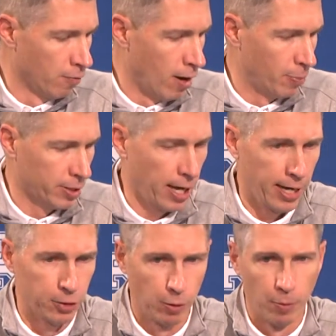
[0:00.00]

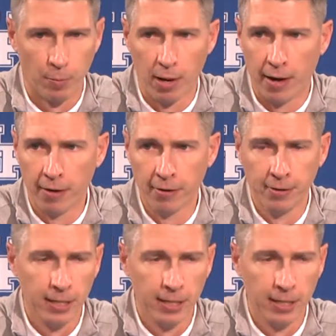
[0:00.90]
replicate as we prepare.